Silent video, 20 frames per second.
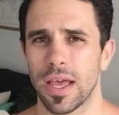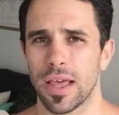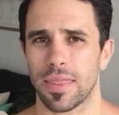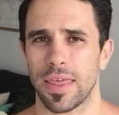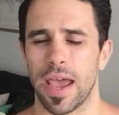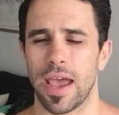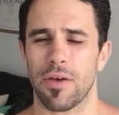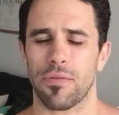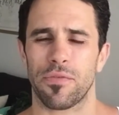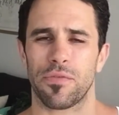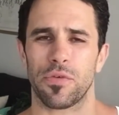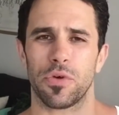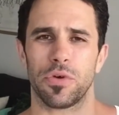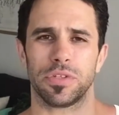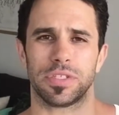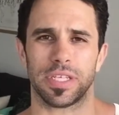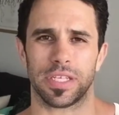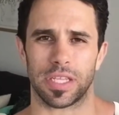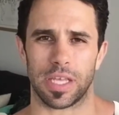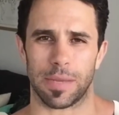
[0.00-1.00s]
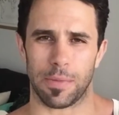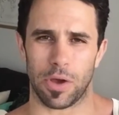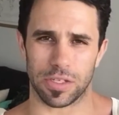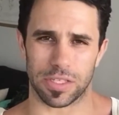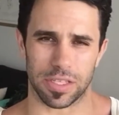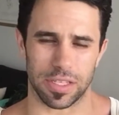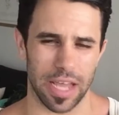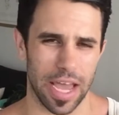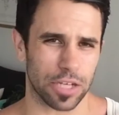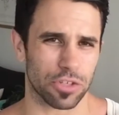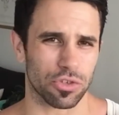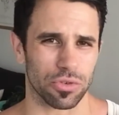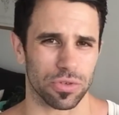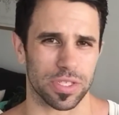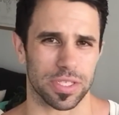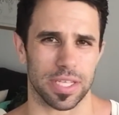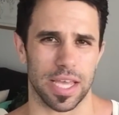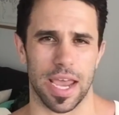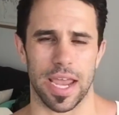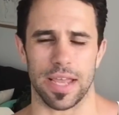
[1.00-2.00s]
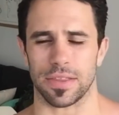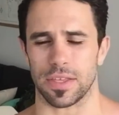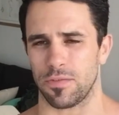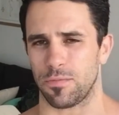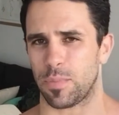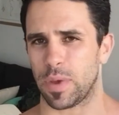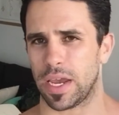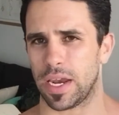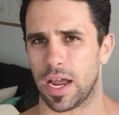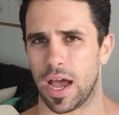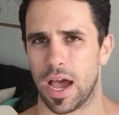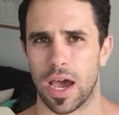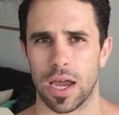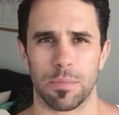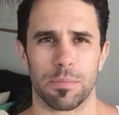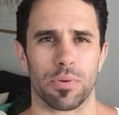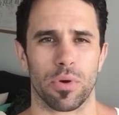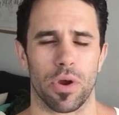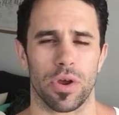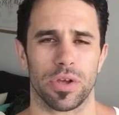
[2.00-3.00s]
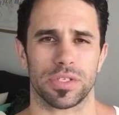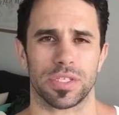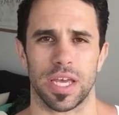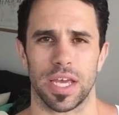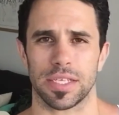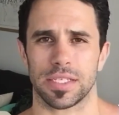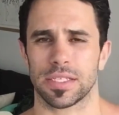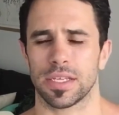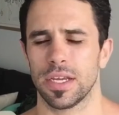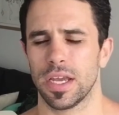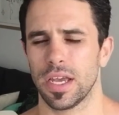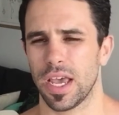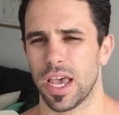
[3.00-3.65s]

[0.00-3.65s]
They are foods in their most natural state that have been unprocessed